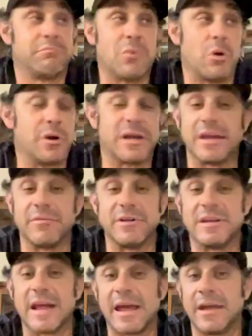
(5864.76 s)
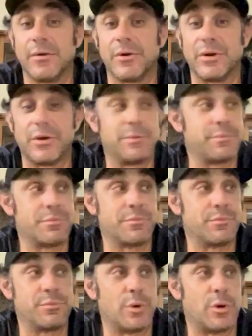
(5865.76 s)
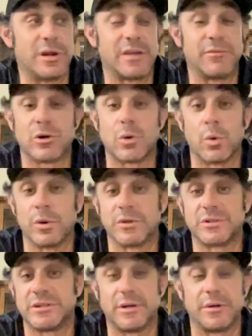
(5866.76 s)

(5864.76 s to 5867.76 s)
on a given day on a given course.